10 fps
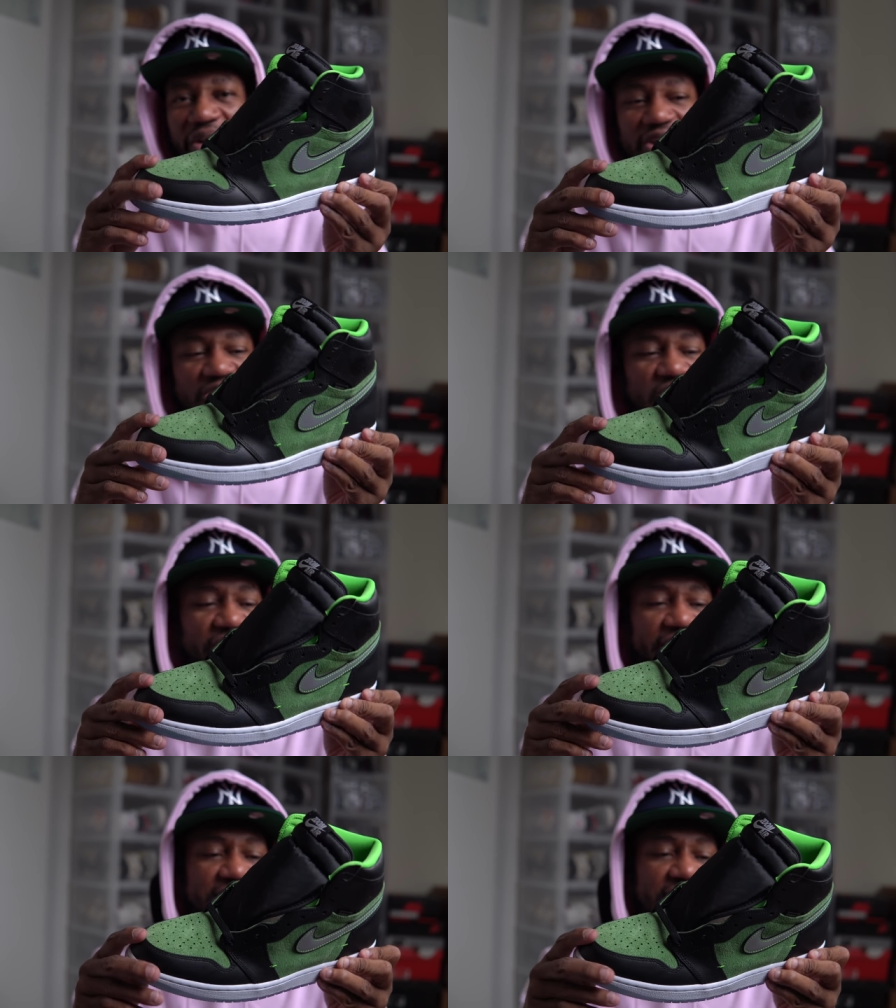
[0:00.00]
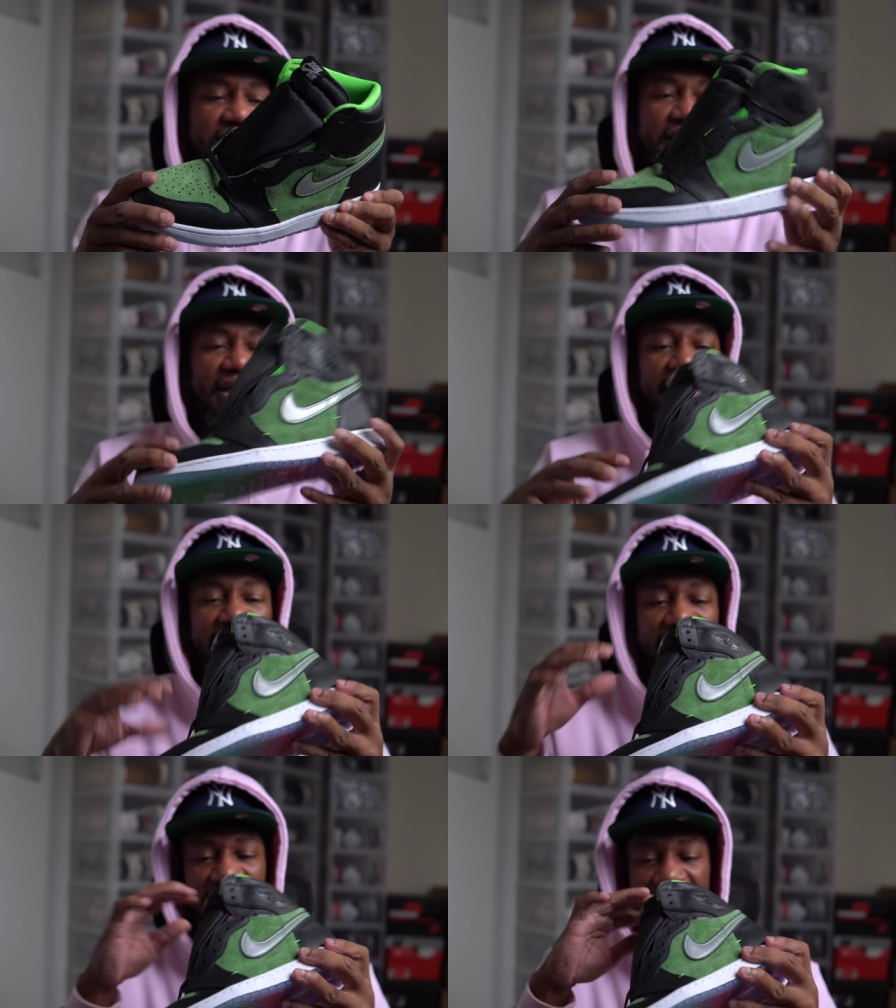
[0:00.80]
on here is crazy. I
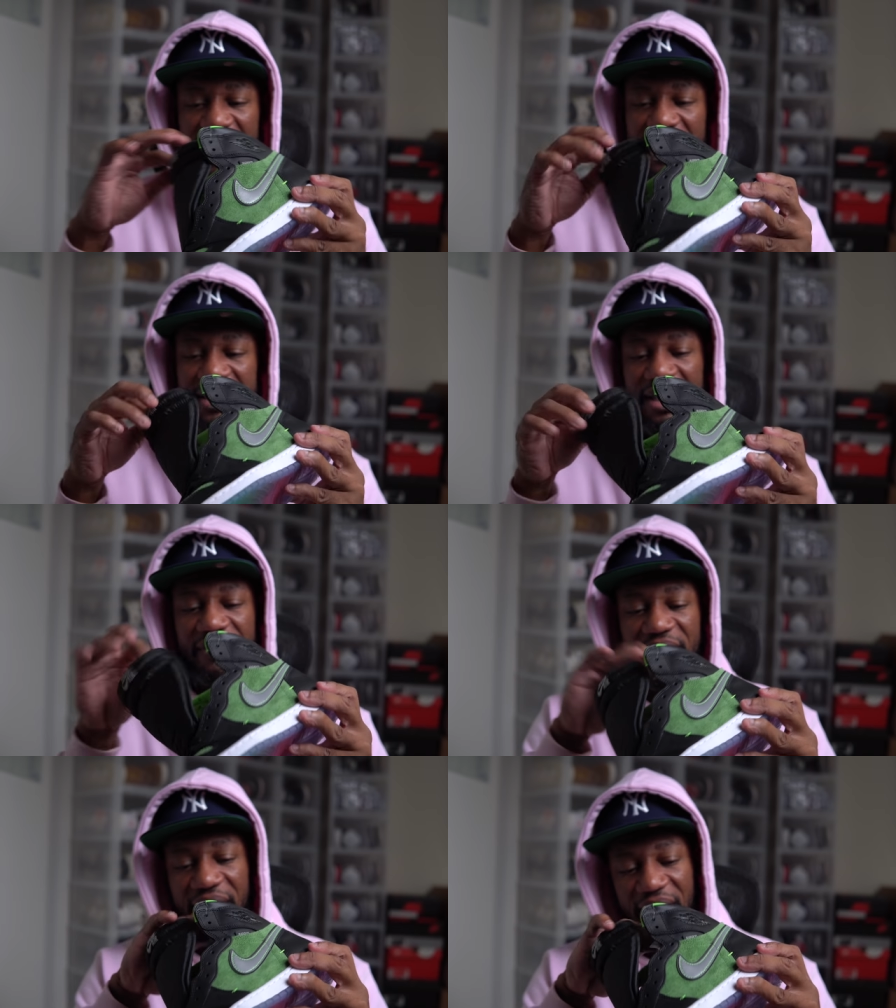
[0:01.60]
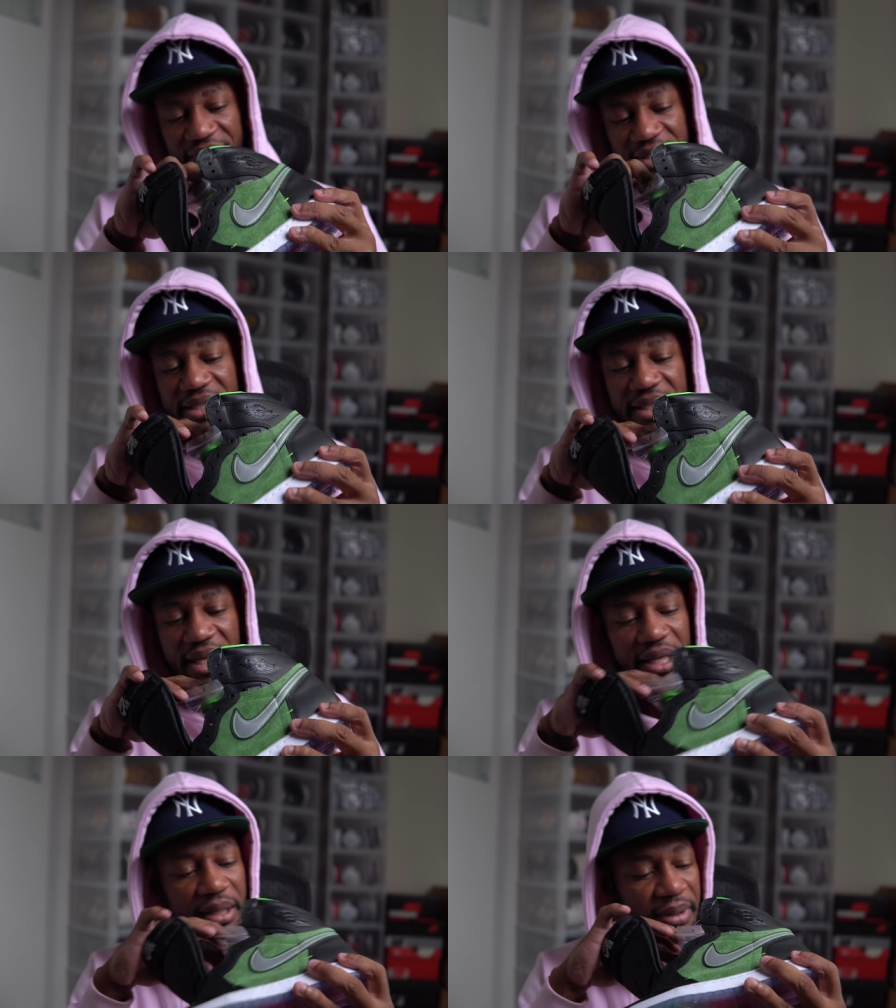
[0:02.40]
think these are size 11.5 because
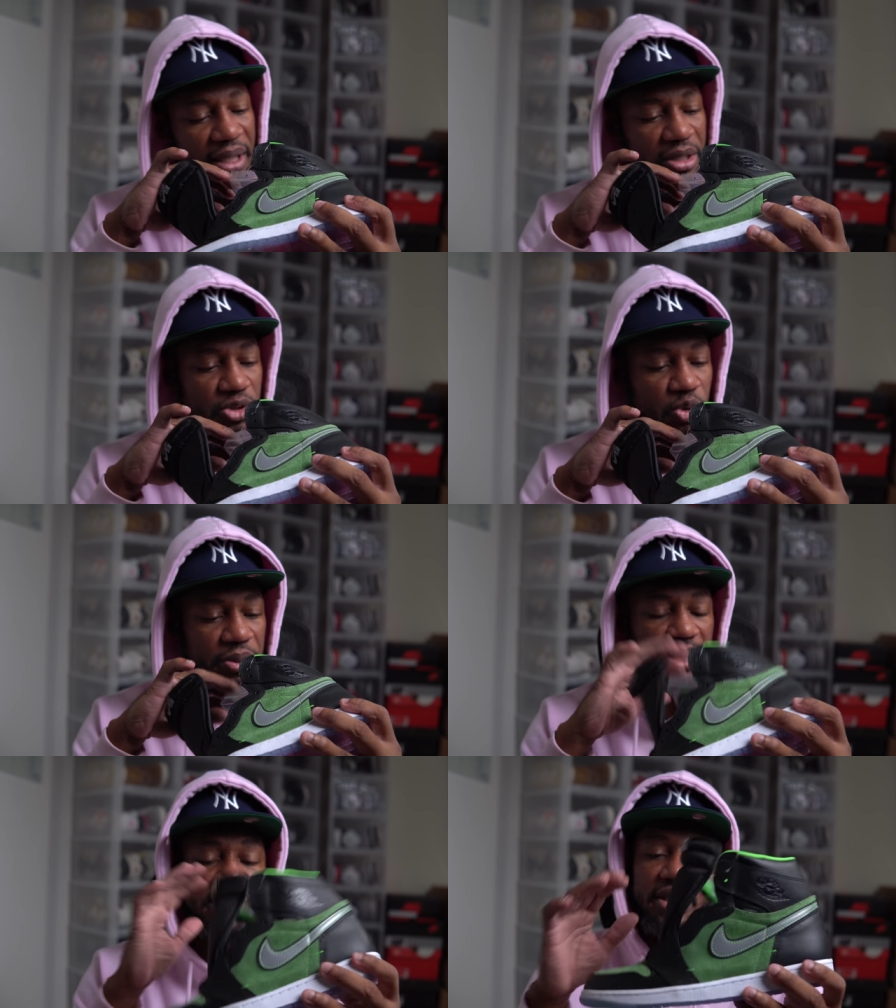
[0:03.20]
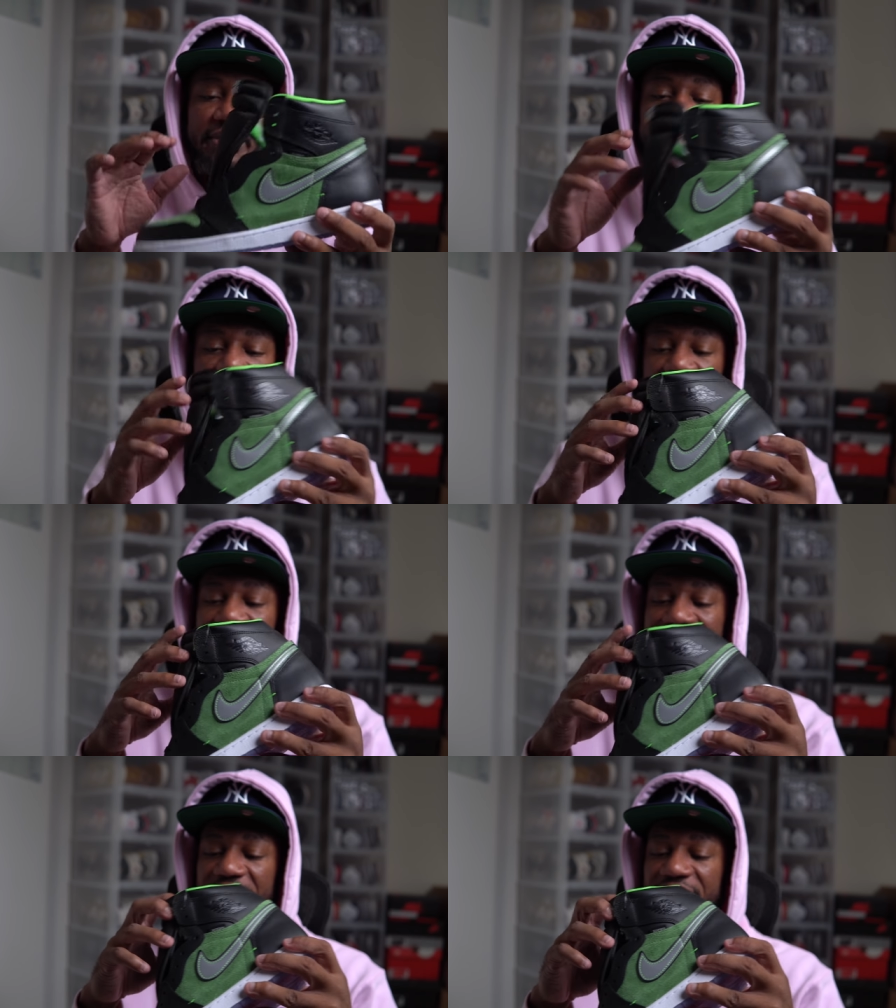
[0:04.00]
I end up getting two pairs. Yeah, these are
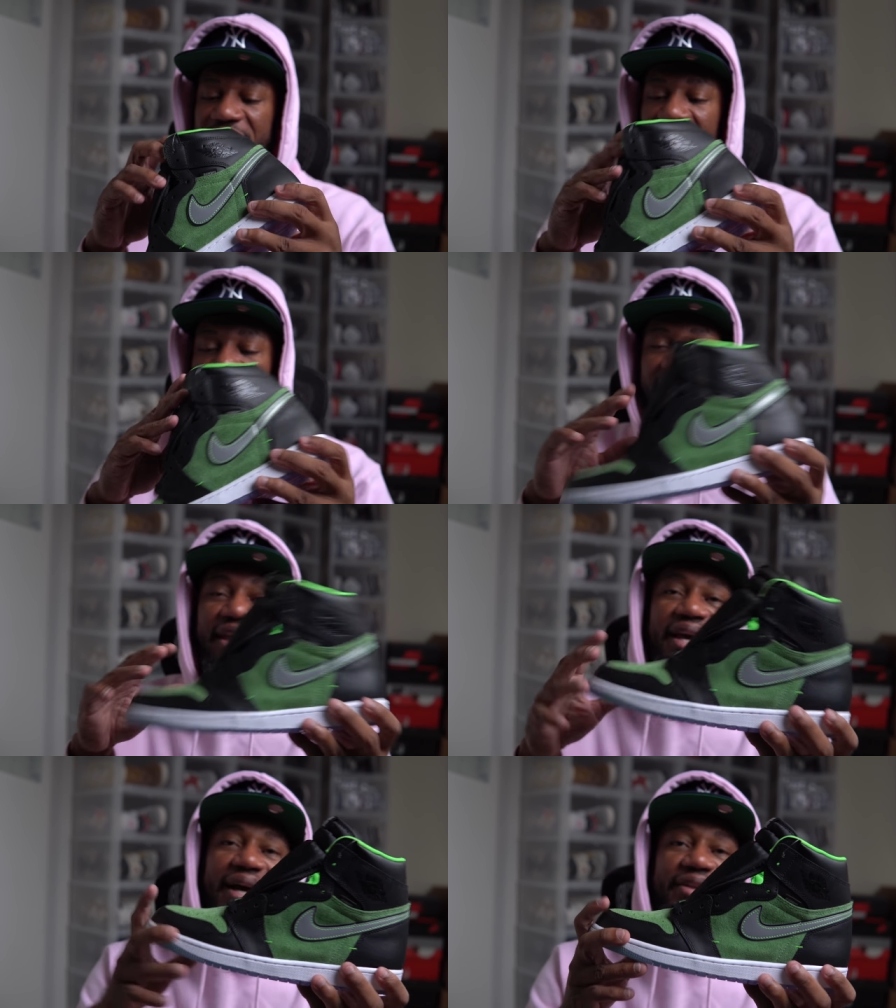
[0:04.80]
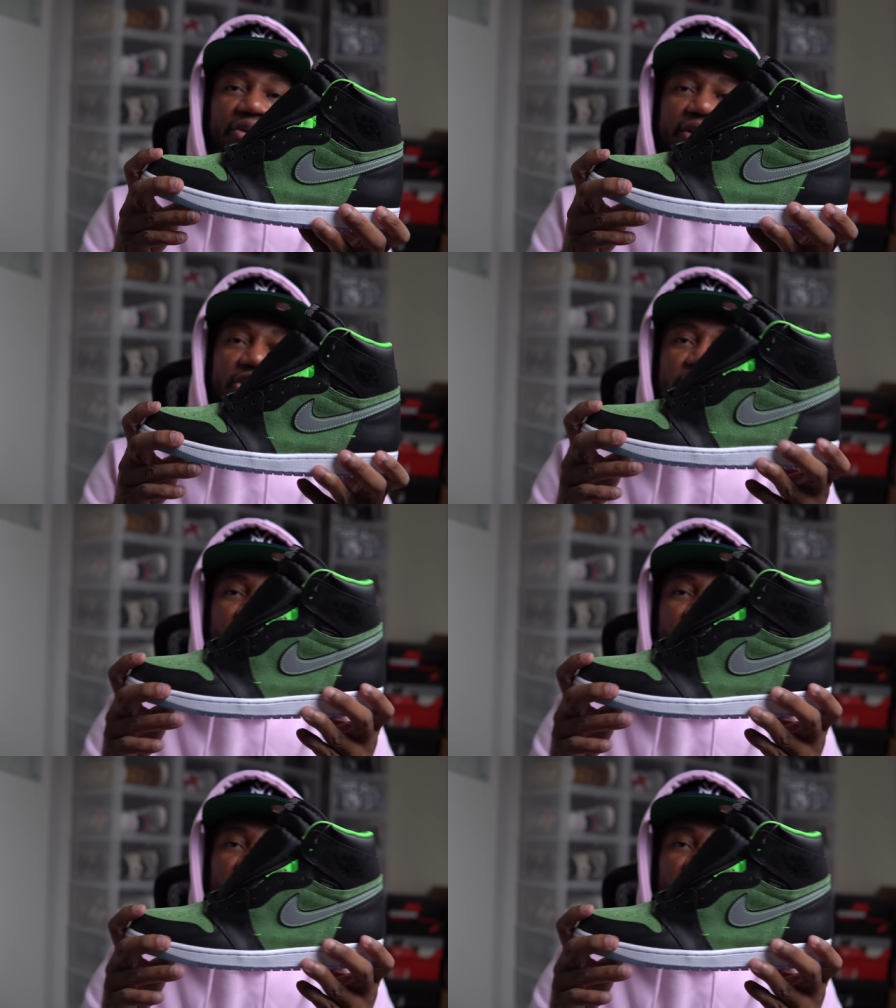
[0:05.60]
size 11.5. I don't need